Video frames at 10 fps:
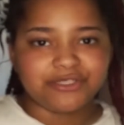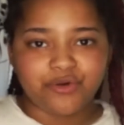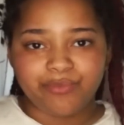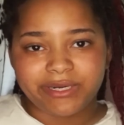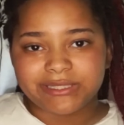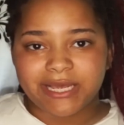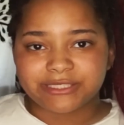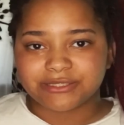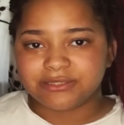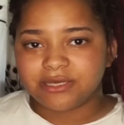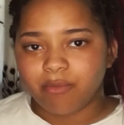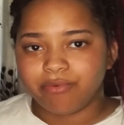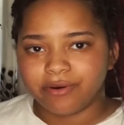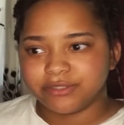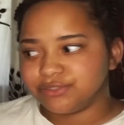tone, but it's actually a
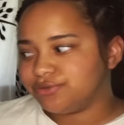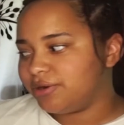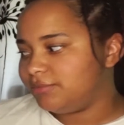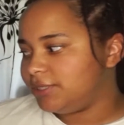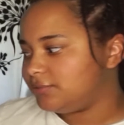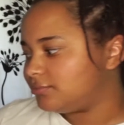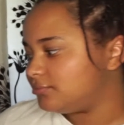bronzer on me.